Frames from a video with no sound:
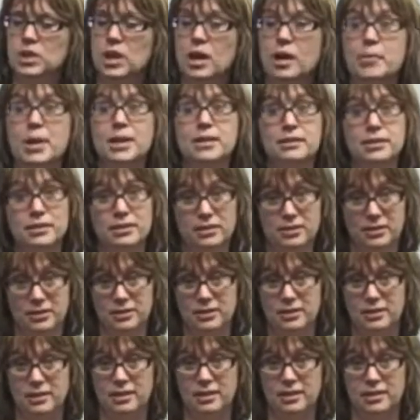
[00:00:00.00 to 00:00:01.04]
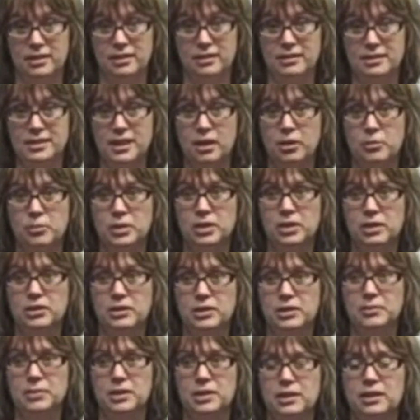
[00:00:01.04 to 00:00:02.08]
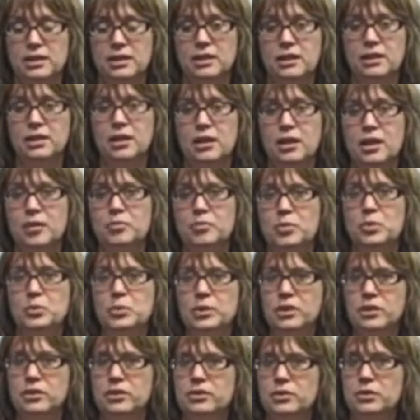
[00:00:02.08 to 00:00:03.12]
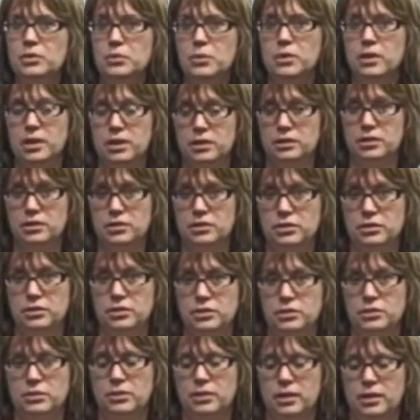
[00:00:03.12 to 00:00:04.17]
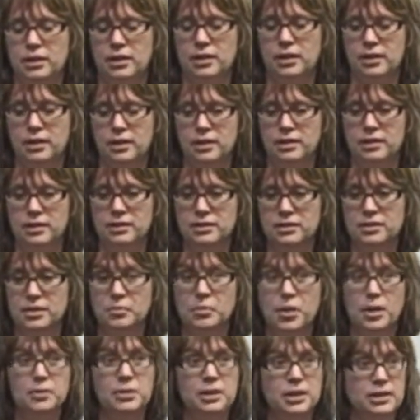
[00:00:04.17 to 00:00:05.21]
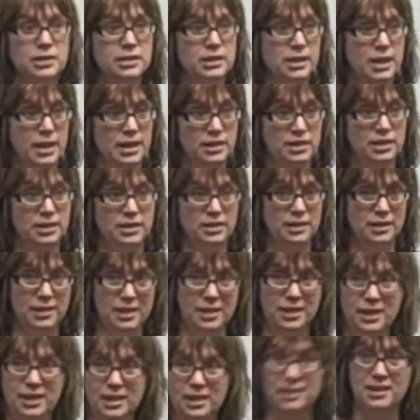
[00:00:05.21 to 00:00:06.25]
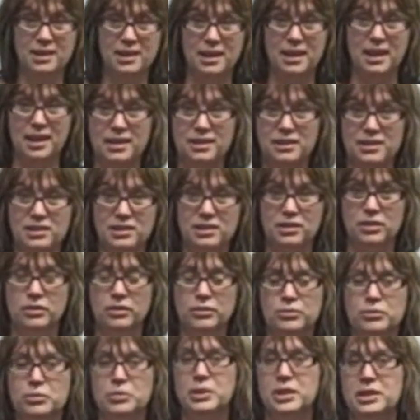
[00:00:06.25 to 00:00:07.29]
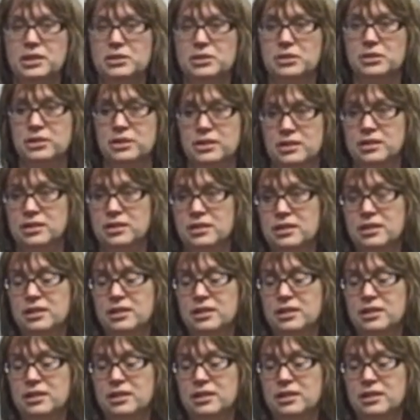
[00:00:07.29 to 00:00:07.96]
comment on the settlement agreement. But we also wanted to do some public education, thinking that, you know, if we could